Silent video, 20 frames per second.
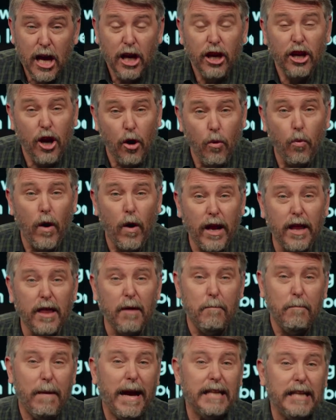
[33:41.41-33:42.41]
you know, one of
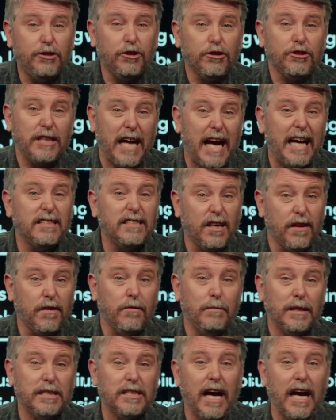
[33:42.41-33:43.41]
the major signs of
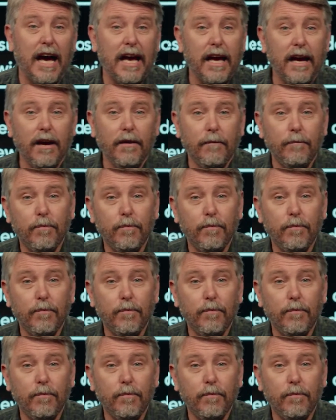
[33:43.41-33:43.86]
the Messiah